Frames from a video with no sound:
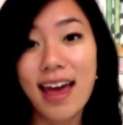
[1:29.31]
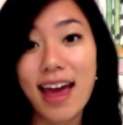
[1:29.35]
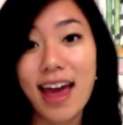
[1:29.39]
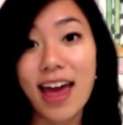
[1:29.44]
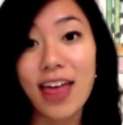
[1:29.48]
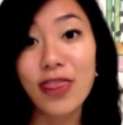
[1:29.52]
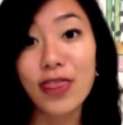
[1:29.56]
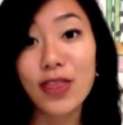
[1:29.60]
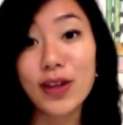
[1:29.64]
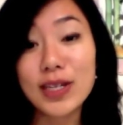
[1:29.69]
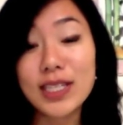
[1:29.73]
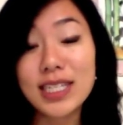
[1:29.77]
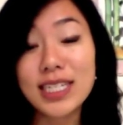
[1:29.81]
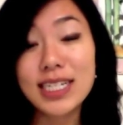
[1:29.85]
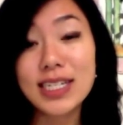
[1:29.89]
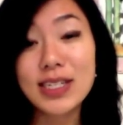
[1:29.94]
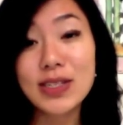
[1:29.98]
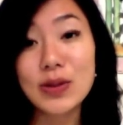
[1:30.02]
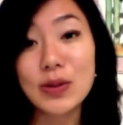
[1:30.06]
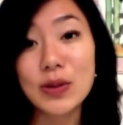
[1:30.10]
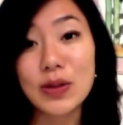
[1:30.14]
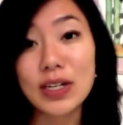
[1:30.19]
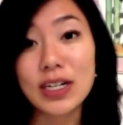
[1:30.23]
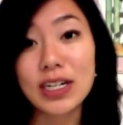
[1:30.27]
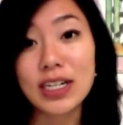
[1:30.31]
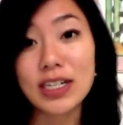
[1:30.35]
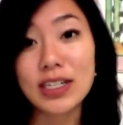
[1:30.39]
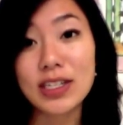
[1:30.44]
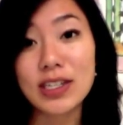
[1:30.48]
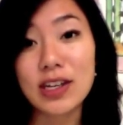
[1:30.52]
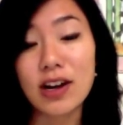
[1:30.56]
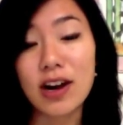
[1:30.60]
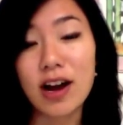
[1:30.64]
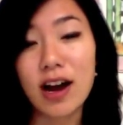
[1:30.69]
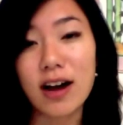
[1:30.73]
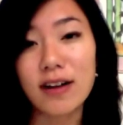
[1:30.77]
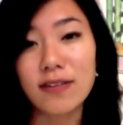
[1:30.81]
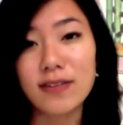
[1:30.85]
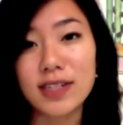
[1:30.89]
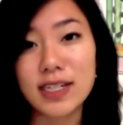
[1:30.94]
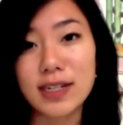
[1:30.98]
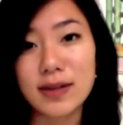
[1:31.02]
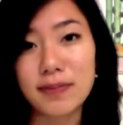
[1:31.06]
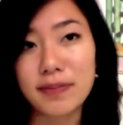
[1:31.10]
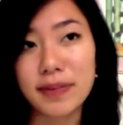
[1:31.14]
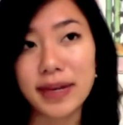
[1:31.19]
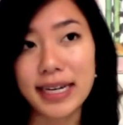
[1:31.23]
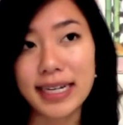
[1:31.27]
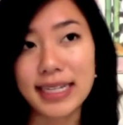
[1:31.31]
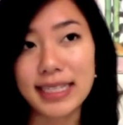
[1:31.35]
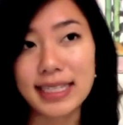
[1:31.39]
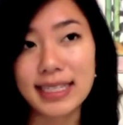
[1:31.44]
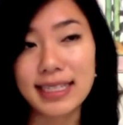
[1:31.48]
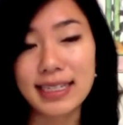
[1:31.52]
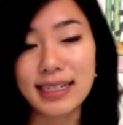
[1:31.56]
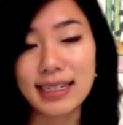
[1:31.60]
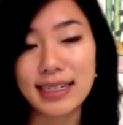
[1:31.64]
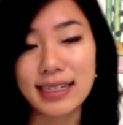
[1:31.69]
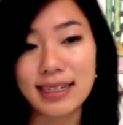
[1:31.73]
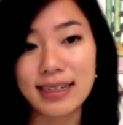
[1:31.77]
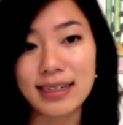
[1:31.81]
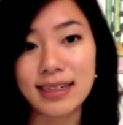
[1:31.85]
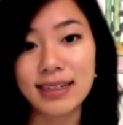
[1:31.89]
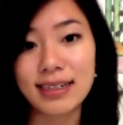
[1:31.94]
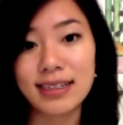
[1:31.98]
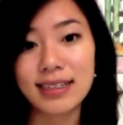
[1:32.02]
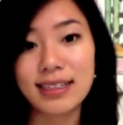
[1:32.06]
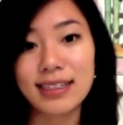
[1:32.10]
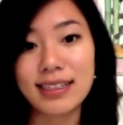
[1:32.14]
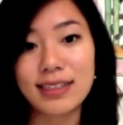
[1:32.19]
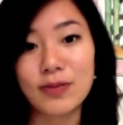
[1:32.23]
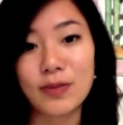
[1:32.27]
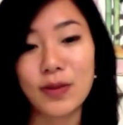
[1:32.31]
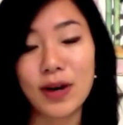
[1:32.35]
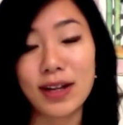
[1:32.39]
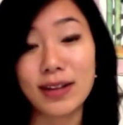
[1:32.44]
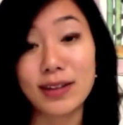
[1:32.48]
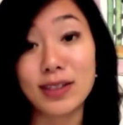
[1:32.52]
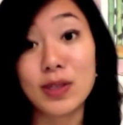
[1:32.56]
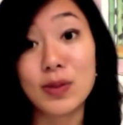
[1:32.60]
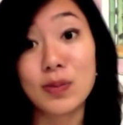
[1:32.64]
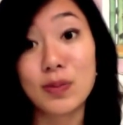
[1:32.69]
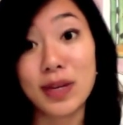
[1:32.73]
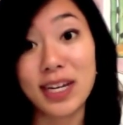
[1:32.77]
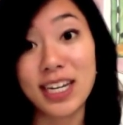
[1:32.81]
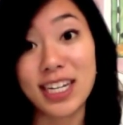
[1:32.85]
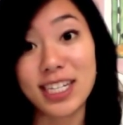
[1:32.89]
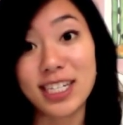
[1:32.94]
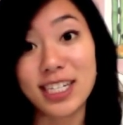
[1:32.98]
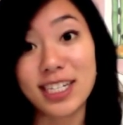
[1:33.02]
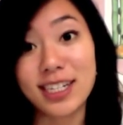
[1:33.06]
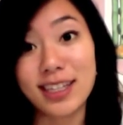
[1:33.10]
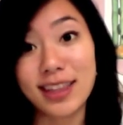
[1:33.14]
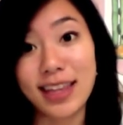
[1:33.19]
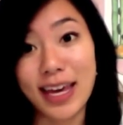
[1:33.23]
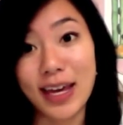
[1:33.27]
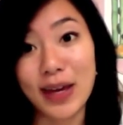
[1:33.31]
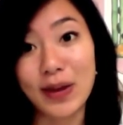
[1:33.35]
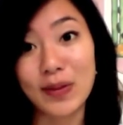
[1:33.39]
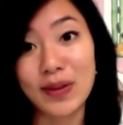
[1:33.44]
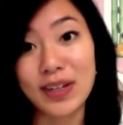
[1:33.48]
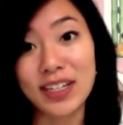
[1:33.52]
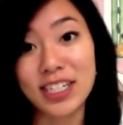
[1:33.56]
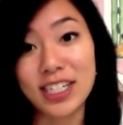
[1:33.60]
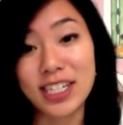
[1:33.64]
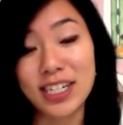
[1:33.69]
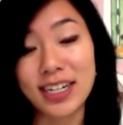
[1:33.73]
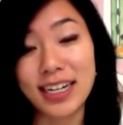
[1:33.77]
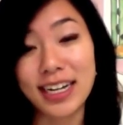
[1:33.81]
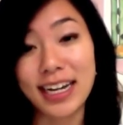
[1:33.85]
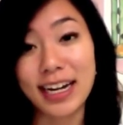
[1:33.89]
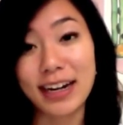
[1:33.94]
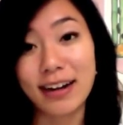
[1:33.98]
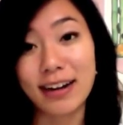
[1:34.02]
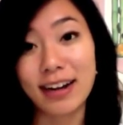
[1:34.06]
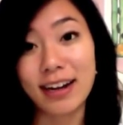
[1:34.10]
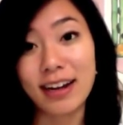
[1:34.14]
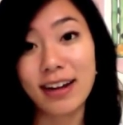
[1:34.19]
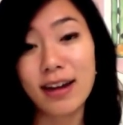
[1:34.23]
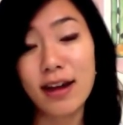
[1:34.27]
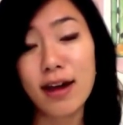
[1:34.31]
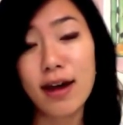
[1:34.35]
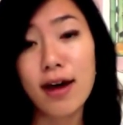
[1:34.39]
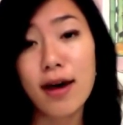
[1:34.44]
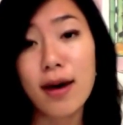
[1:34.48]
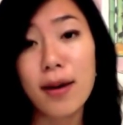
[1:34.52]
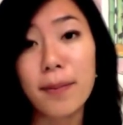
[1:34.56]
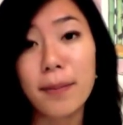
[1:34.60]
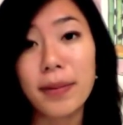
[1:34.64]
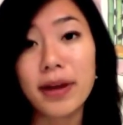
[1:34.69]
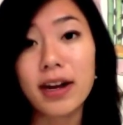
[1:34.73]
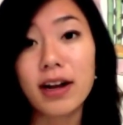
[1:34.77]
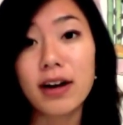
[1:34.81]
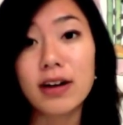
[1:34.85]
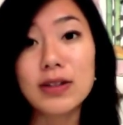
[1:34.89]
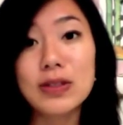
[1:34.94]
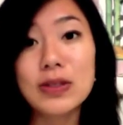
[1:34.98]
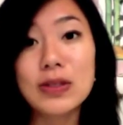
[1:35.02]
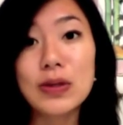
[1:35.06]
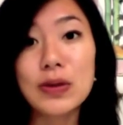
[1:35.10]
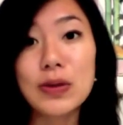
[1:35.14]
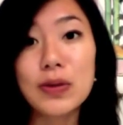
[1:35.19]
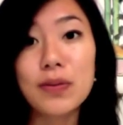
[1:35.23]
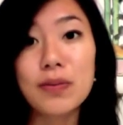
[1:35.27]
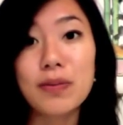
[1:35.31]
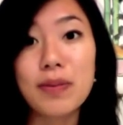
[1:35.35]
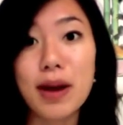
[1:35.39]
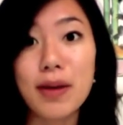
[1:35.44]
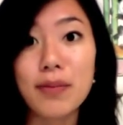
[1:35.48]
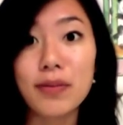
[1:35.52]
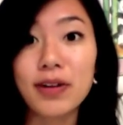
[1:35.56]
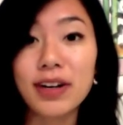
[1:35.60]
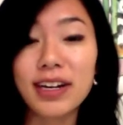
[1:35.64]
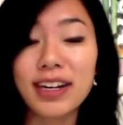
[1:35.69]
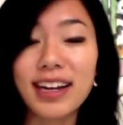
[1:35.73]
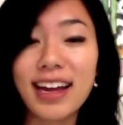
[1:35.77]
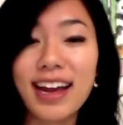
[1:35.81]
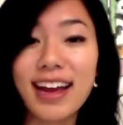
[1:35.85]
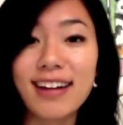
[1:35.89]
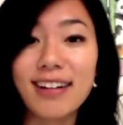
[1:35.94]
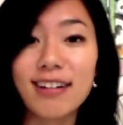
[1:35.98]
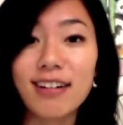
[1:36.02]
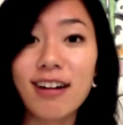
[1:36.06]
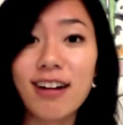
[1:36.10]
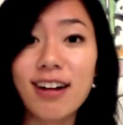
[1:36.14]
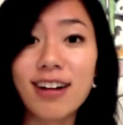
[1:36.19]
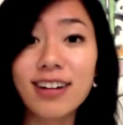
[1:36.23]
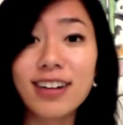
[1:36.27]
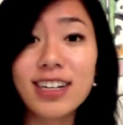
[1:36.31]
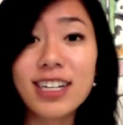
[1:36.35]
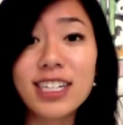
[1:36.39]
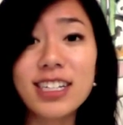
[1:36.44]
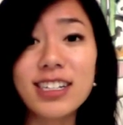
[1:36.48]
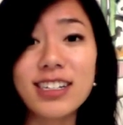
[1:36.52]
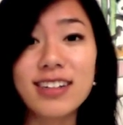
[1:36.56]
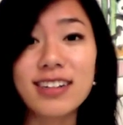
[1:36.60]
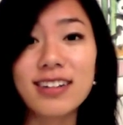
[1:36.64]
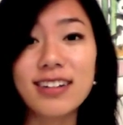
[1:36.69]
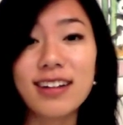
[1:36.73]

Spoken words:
And those disorders are often based in, well, speech, language, and hearing, but also memory and cognition.